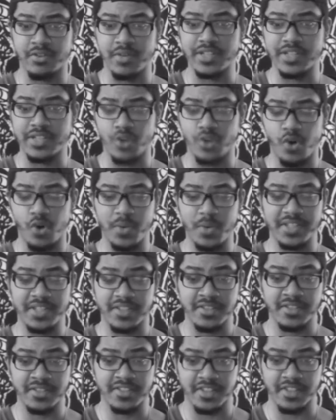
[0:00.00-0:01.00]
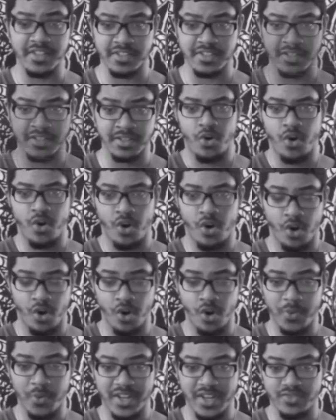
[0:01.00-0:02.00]
know, he's always consistent,
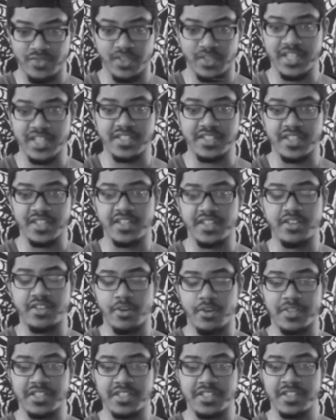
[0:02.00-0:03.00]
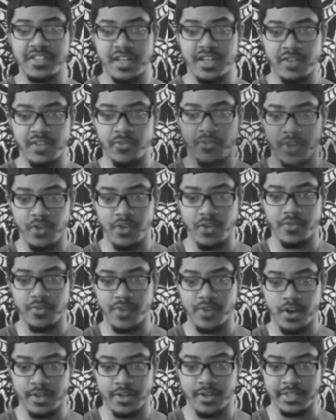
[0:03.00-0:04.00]
always releasing, you know, a steady flow
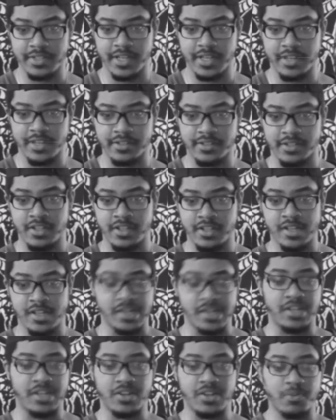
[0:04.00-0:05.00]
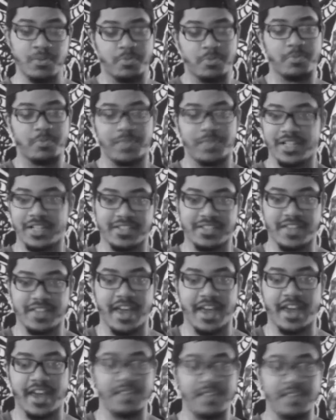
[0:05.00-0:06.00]
of content, you know, plus
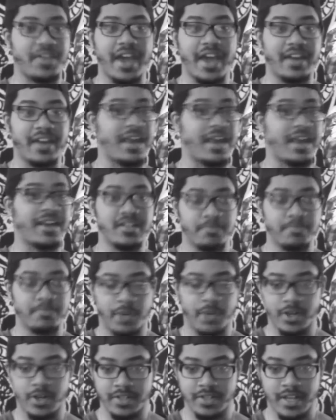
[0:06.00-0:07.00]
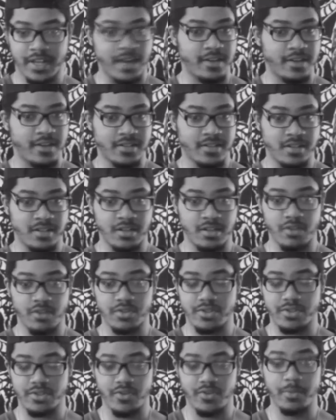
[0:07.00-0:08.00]
that and his podcast, you know,
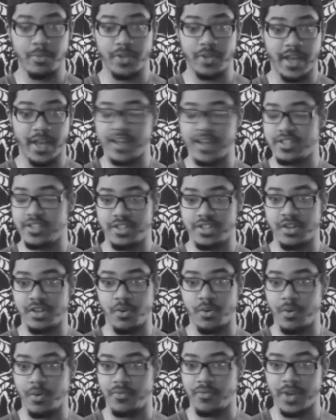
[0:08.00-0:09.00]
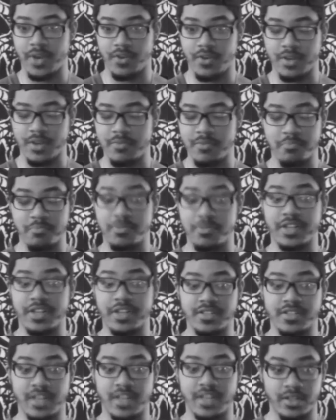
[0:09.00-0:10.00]
Skribbal has, you know, a very
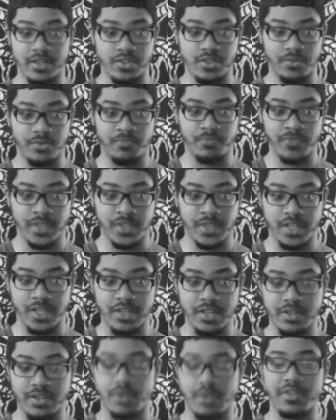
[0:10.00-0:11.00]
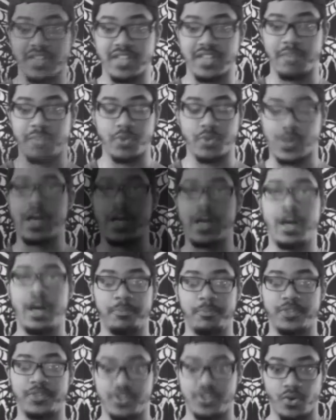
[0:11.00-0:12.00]
big schedule. And, you know, he's able to
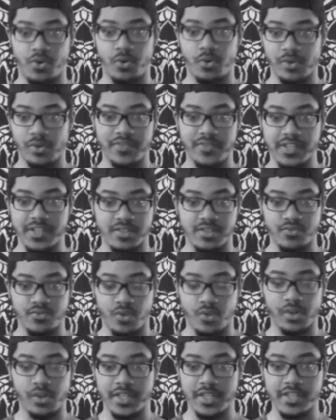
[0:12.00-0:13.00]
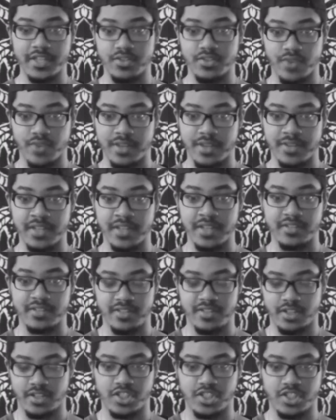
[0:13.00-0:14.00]
accomplish all of these great things
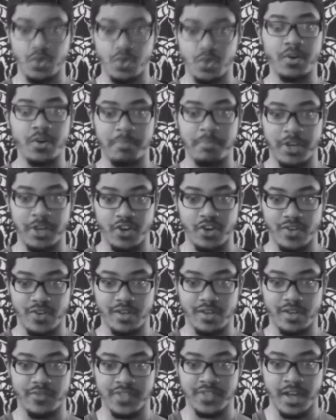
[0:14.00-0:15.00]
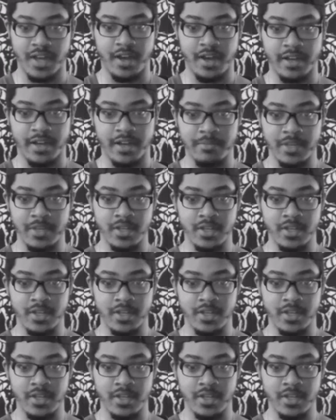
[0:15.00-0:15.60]
in such a short period of time.